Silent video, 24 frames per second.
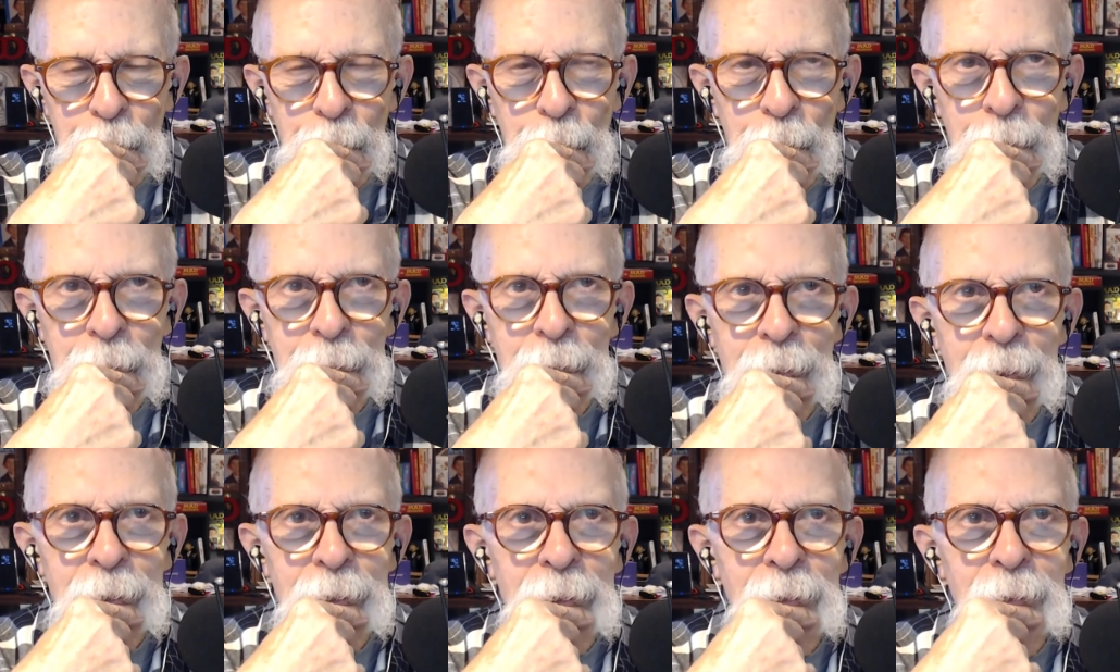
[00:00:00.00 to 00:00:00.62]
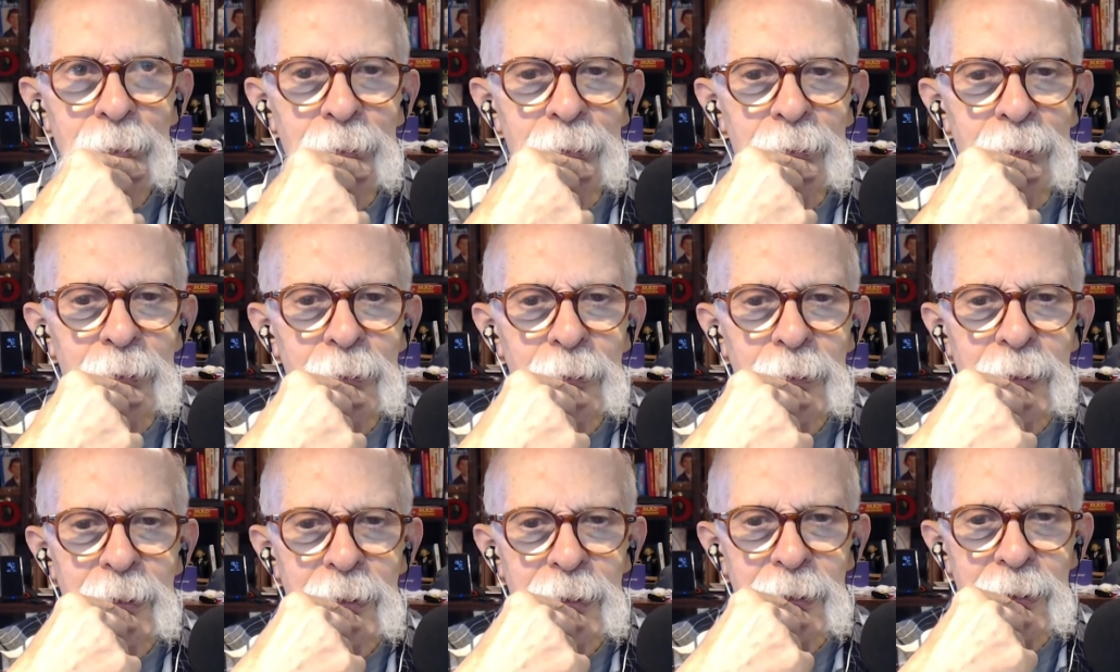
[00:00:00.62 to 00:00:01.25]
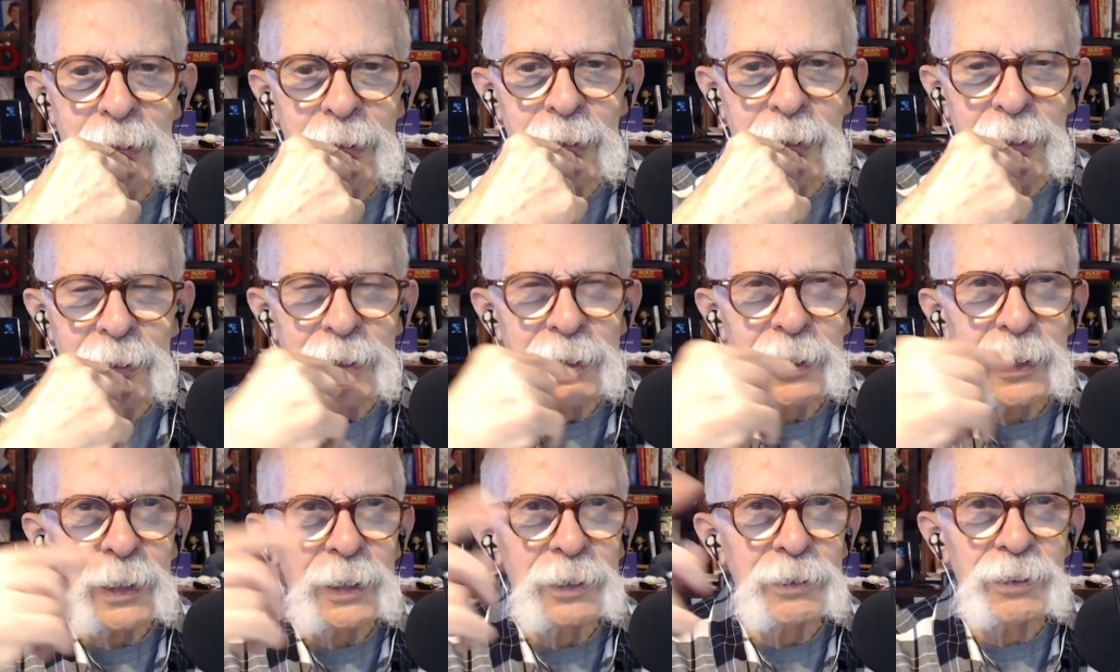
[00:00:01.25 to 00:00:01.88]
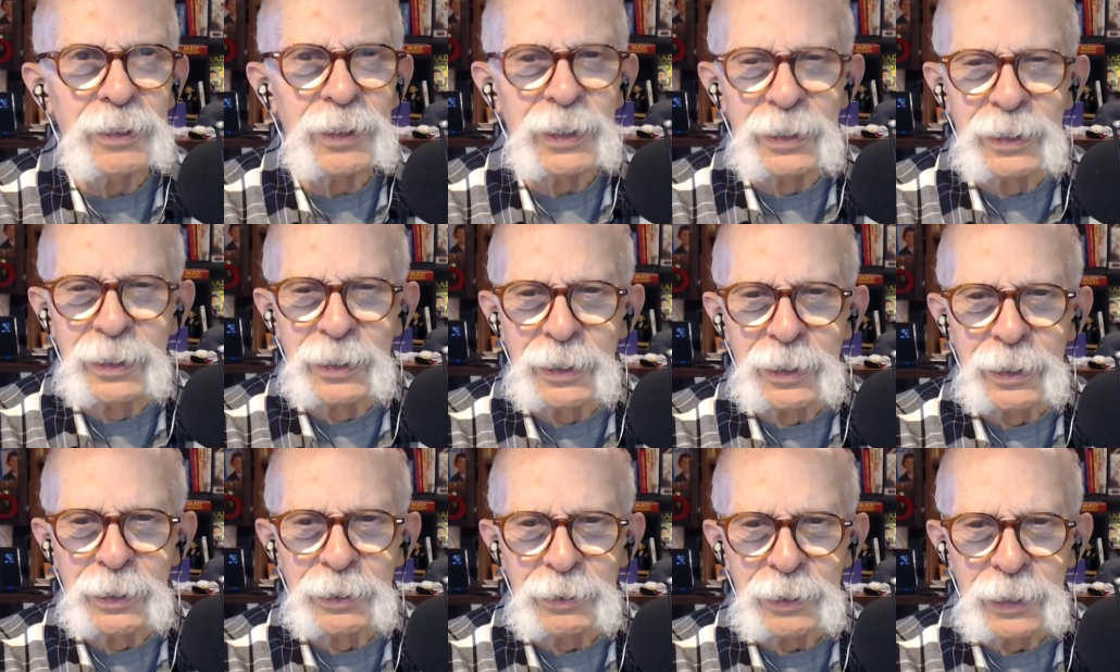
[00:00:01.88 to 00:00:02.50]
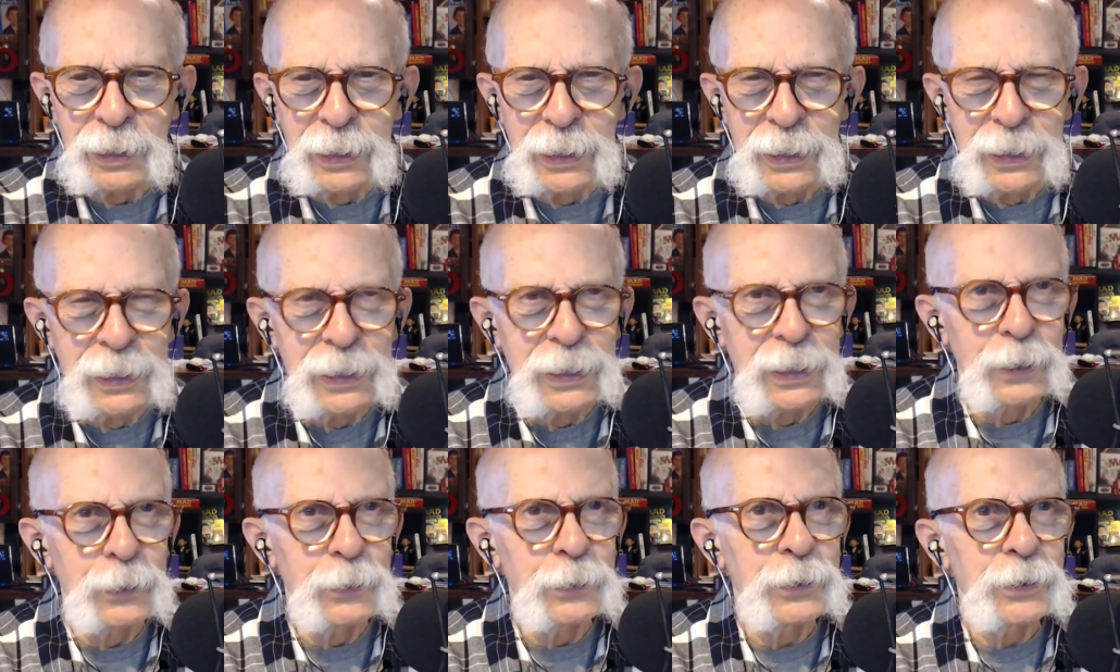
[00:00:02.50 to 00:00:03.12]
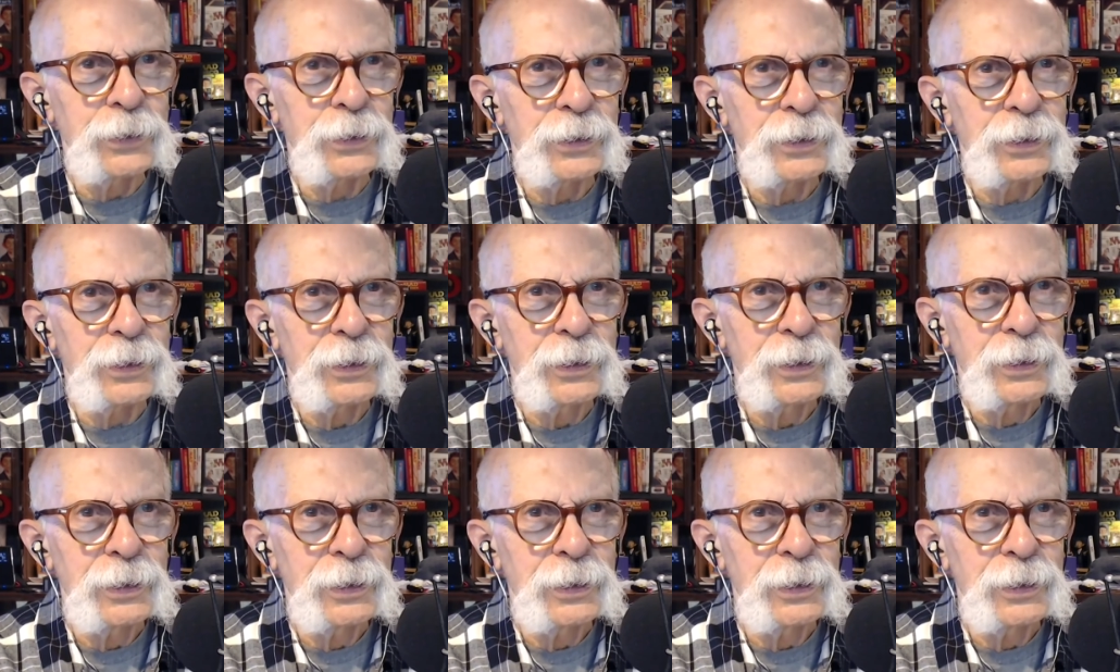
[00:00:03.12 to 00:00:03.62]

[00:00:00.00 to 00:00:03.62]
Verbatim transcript: One hour. Okay. I think I said, did I say eight hours?